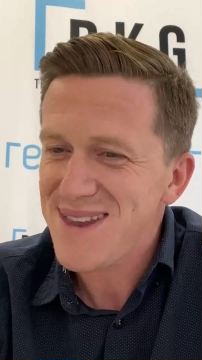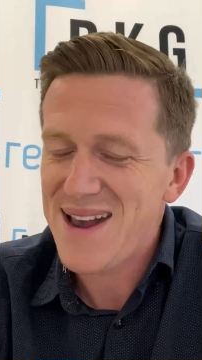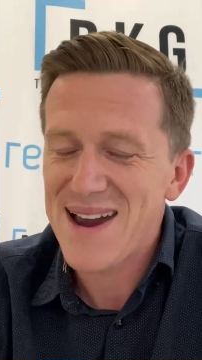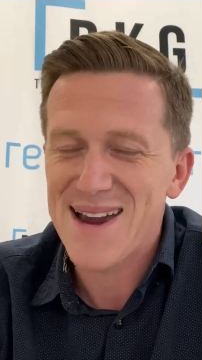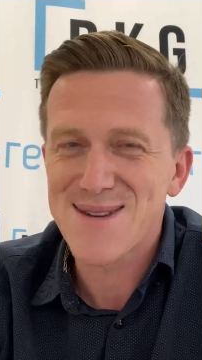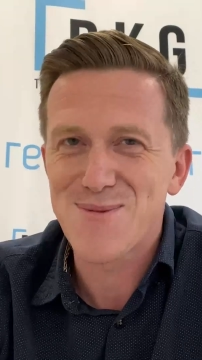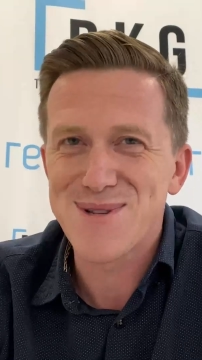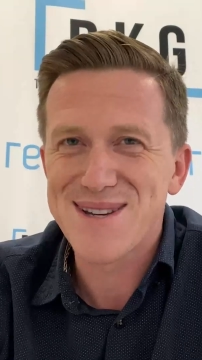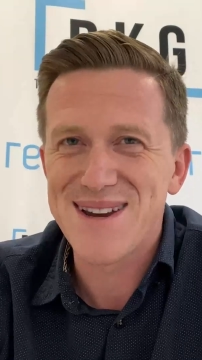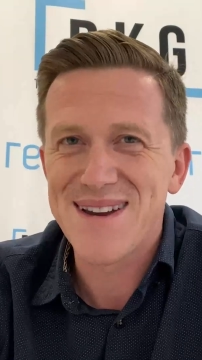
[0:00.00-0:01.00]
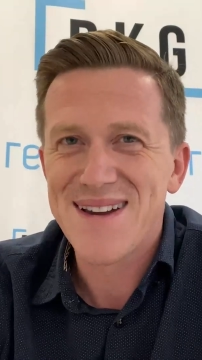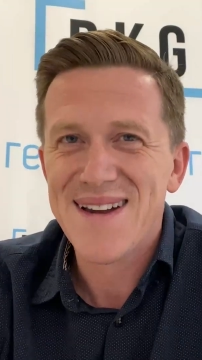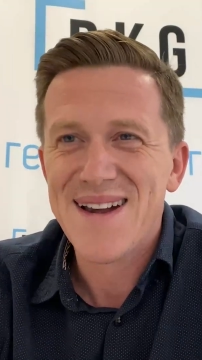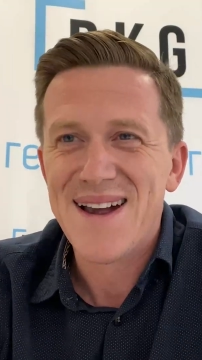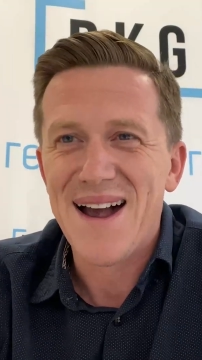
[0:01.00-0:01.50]
I guess we'll see.
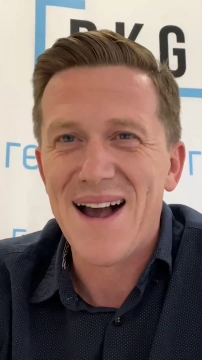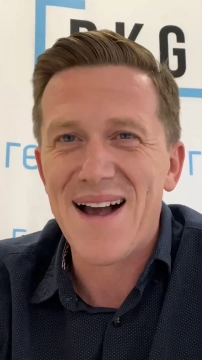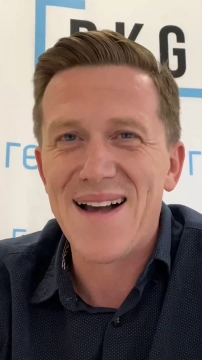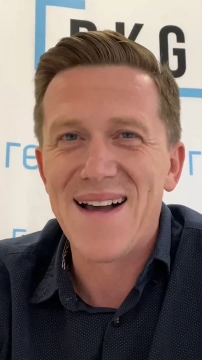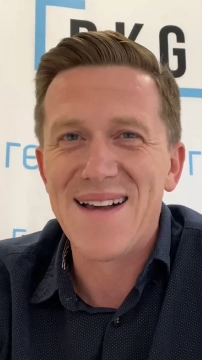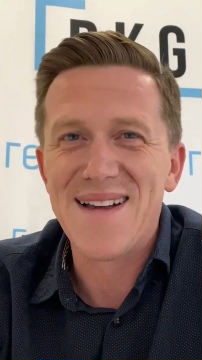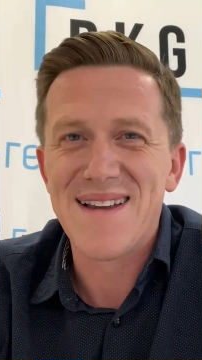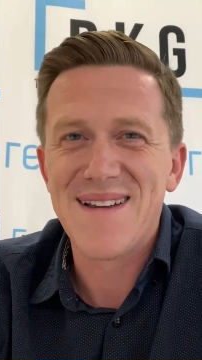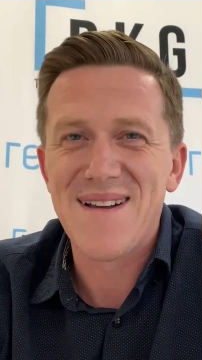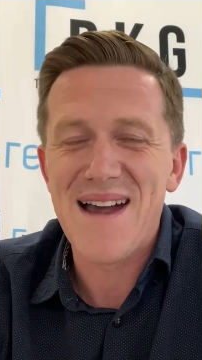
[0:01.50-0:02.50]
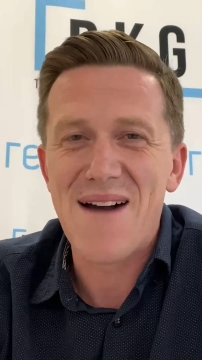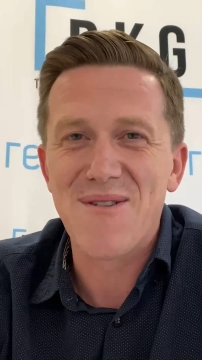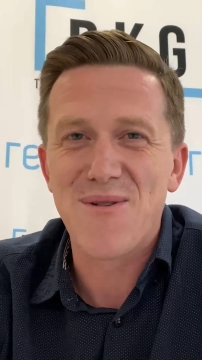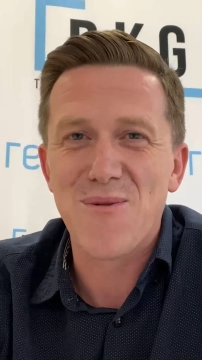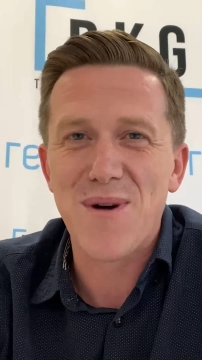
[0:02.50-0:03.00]
Have a
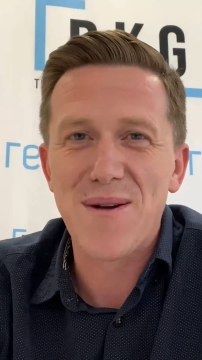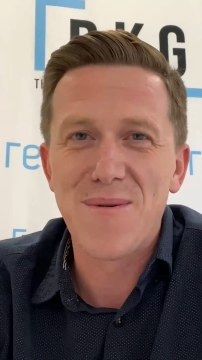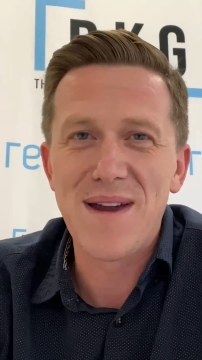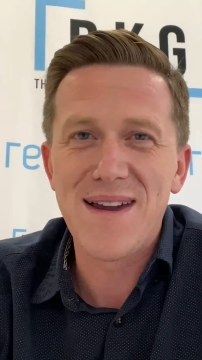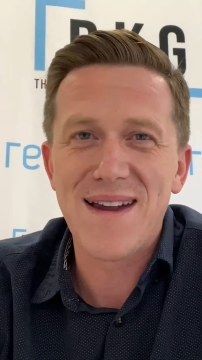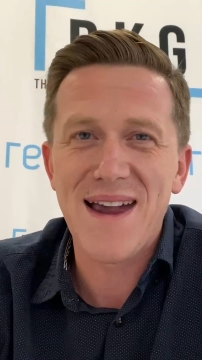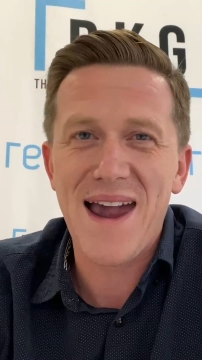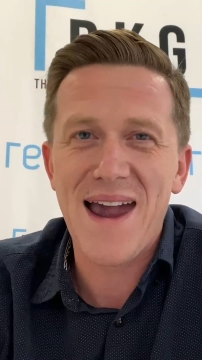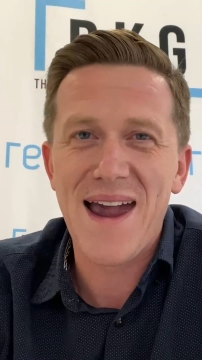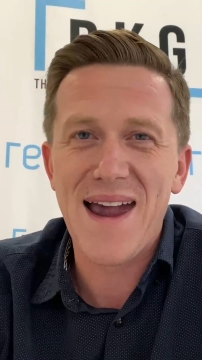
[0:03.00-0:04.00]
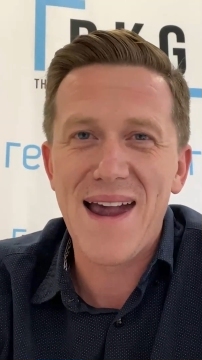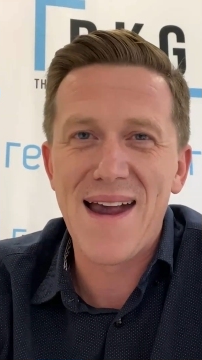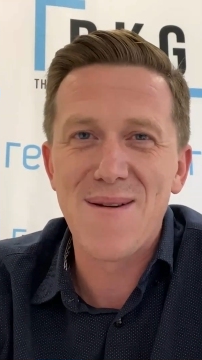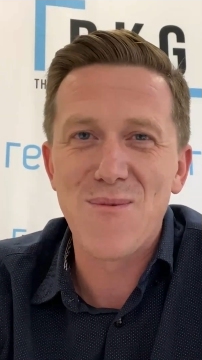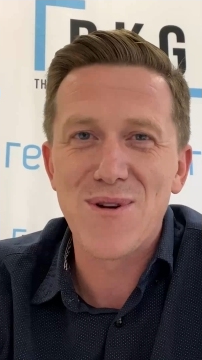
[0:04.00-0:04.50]
great week,
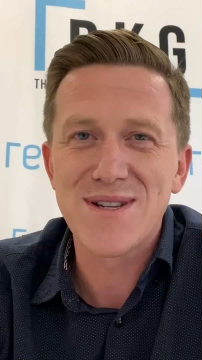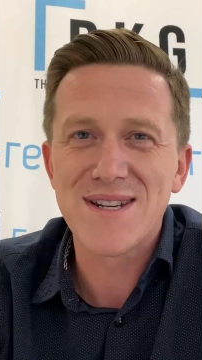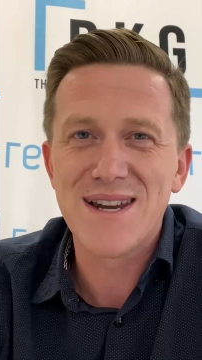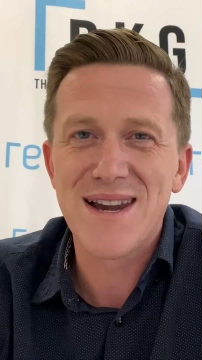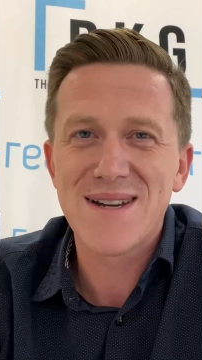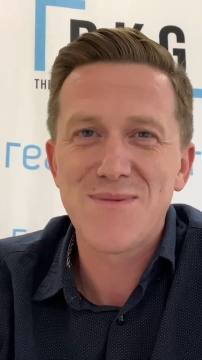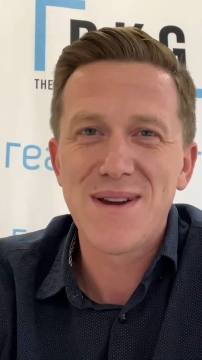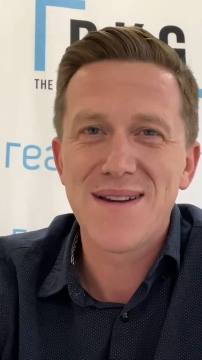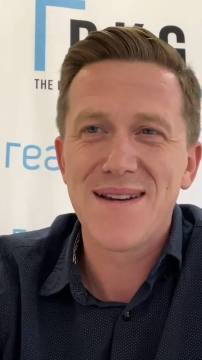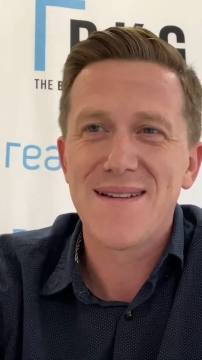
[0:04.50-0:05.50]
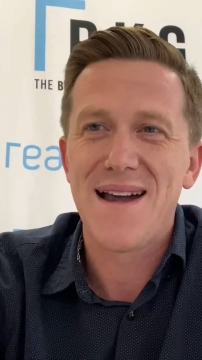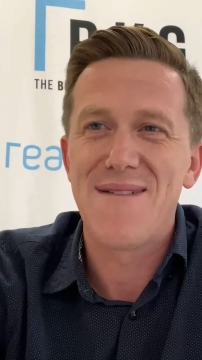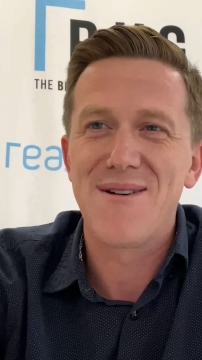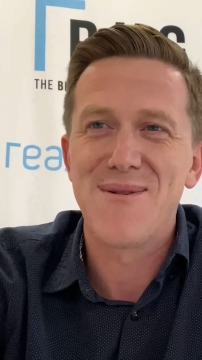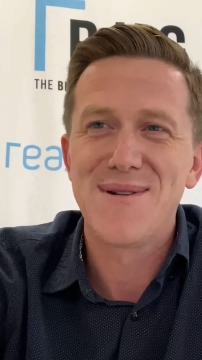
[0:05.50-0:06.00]
and we'll see you next week.
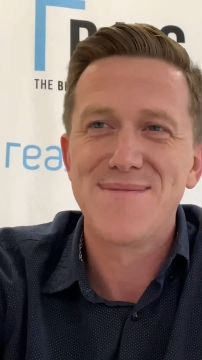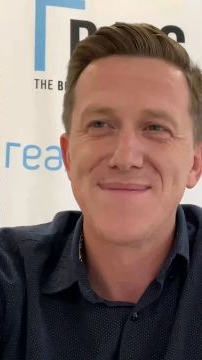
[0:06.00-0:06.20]
Have a good one.